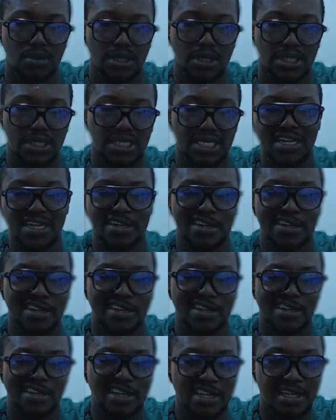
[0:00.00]
Then
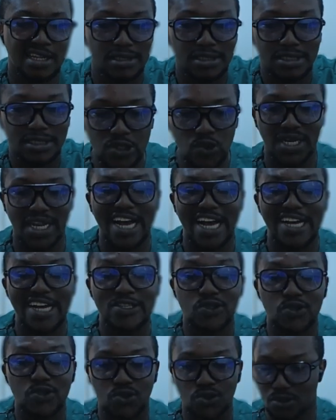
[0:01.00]
this will now
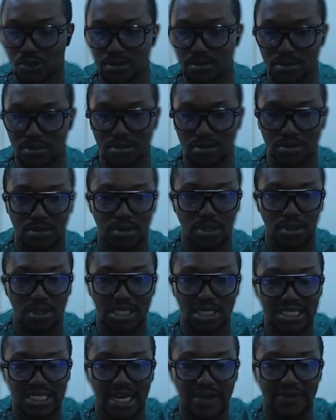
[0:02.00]
sort.
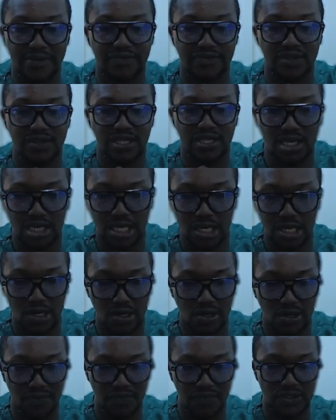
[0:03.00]
These have taken care
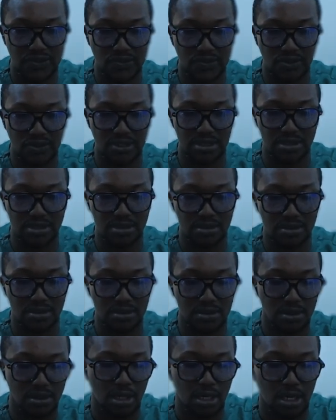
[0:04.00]
of the sorting.
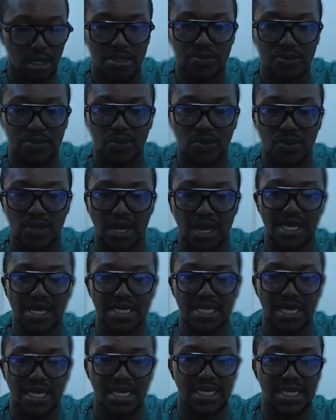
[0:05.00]
So after
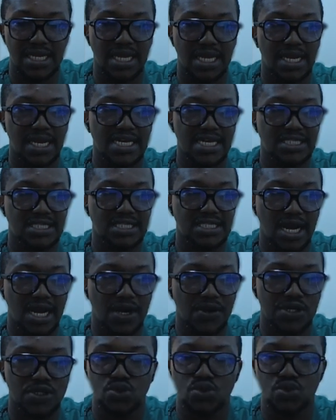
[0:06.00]
that, the next thing I'm
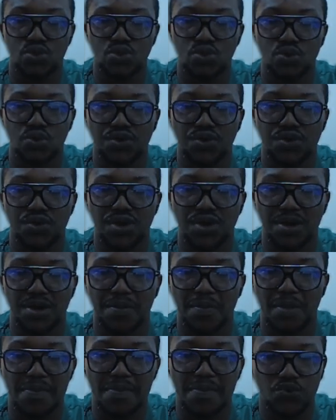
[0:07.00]
going to do,
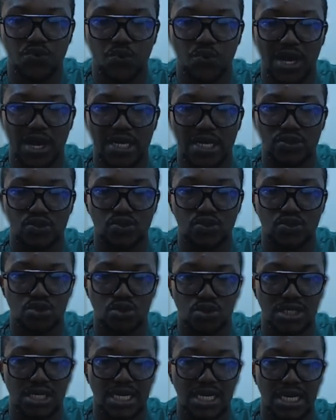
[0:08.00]
remember we are
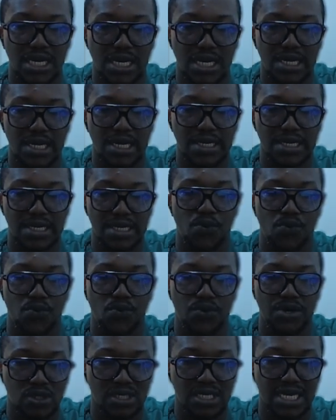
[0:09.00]
told that we
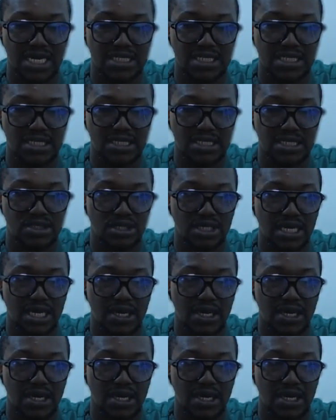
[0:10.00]
need to get it in the